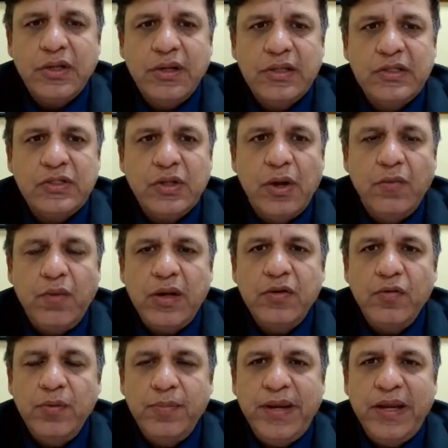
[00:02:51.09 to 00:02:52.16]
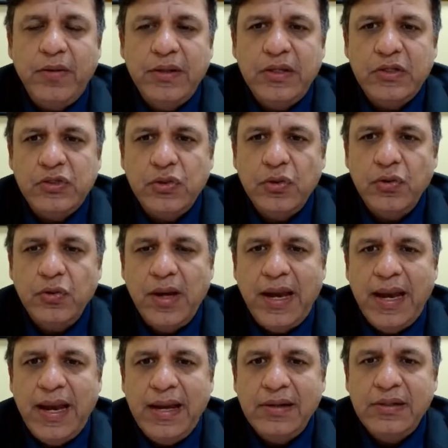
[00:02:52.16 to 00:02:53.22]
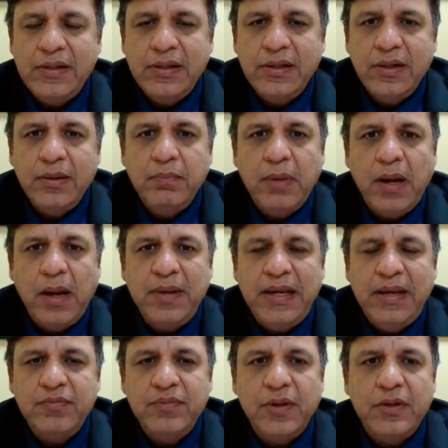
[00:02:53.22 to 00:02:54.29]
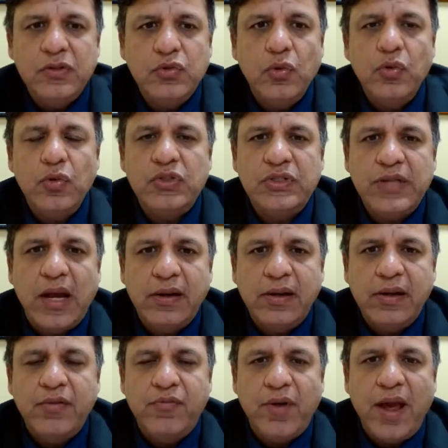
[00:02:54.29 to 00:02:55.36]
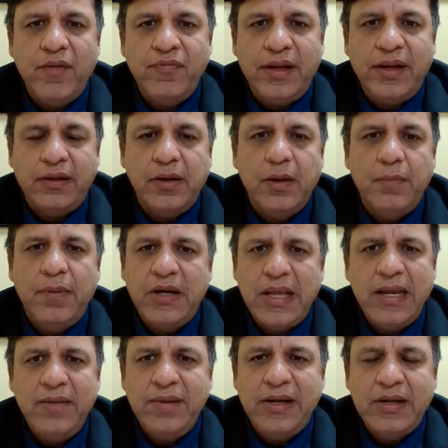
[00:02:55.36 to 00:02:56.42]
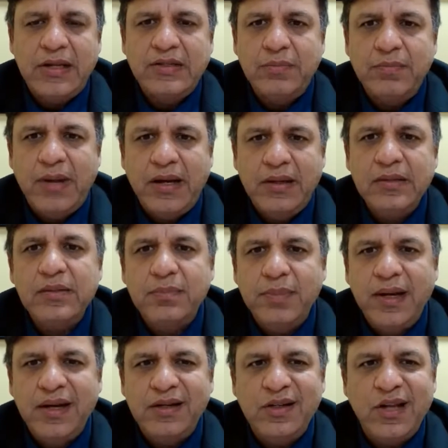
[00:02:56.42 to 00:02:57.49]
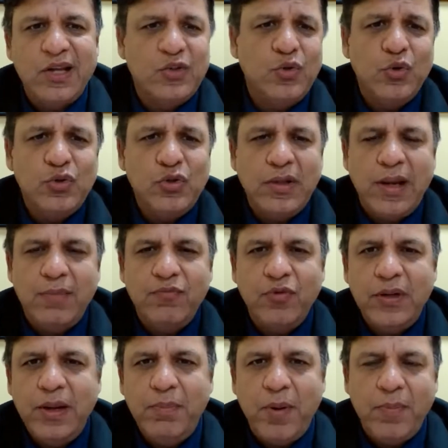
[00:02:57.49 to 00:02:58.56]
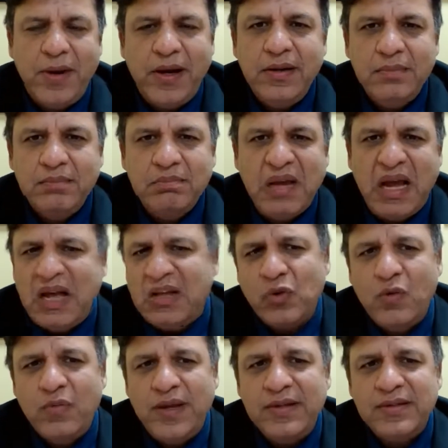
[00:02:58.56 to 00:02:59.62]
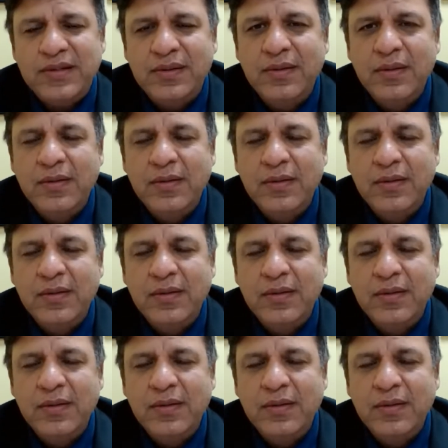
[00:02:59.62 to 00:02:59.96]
It's wonderful being on the show. And I believe Sonu's stuck in traffic. But anyway, it doesn't matter. But as usual, I'm fully prepared, as always.